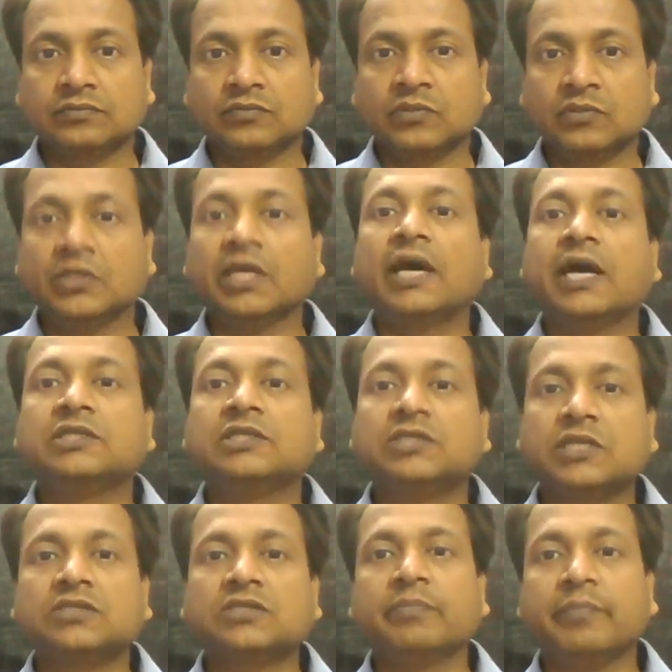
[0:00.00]
they are
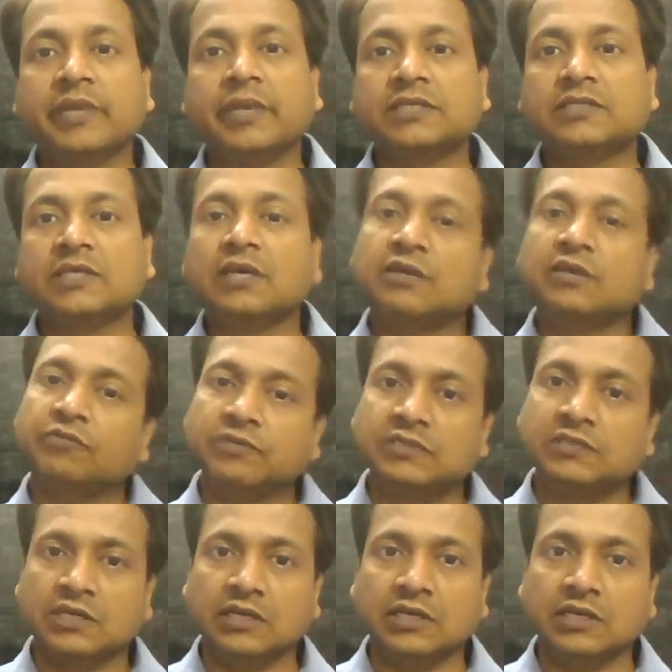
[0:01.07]
just mixed
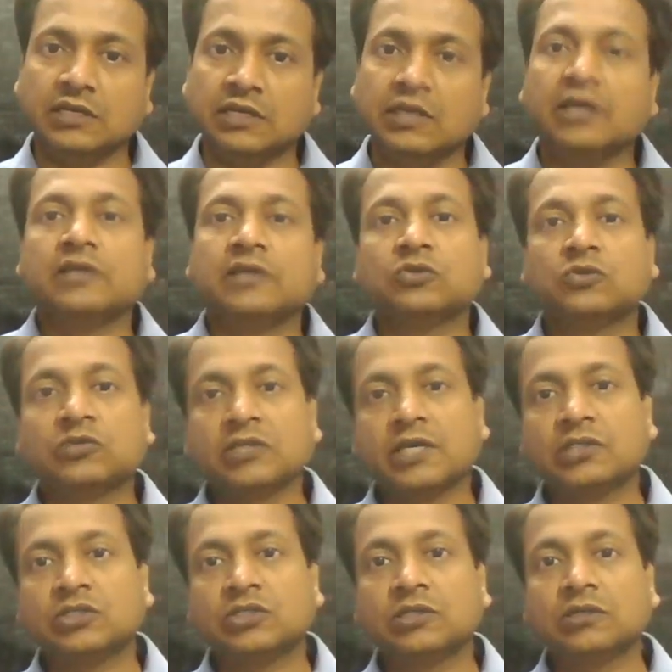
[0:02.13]
physically.
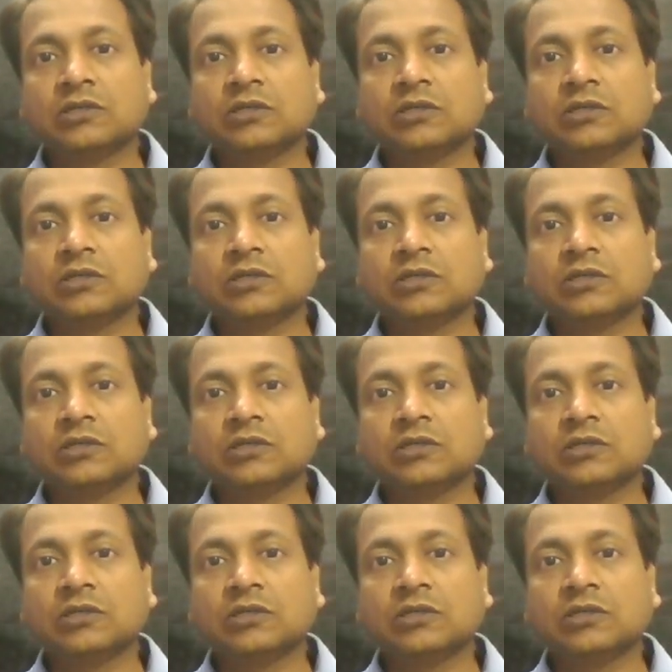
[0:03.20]
Such